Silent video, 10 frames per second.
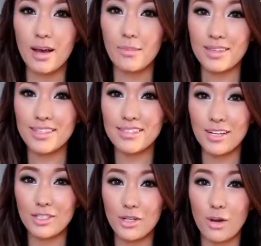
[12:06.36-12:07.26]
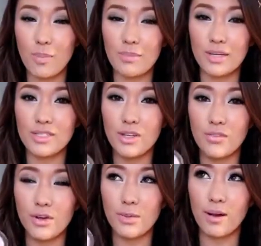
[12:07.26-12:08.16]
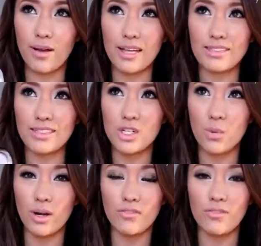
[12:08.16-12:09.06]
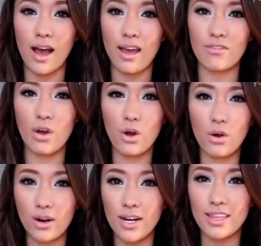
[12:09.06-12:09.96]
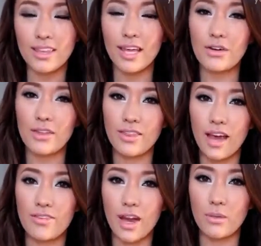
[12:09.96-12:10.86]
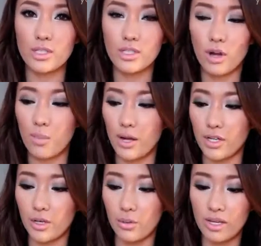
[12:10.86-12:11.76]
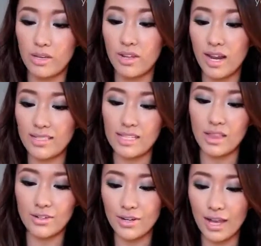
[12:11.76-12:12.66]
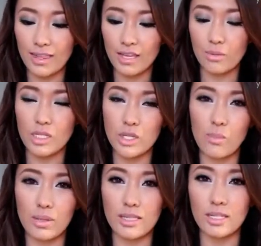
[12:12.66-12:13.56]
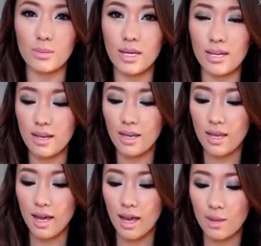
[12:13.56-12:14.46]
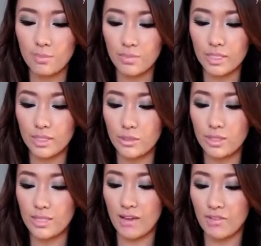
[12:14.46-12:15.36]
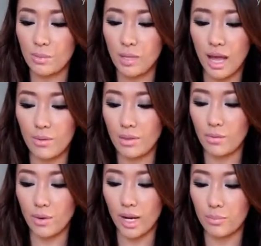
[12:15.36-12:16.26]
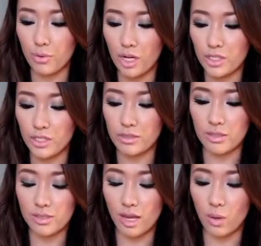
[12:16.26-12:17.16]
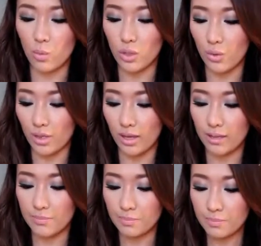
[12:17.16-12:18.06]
But this does show up on me, so if you're about NC 25 or anything lighter than that, that will show up on you. Even NC 30, I think it will show up a little bit. You just have to apply it with the right brush and just kind of work with it.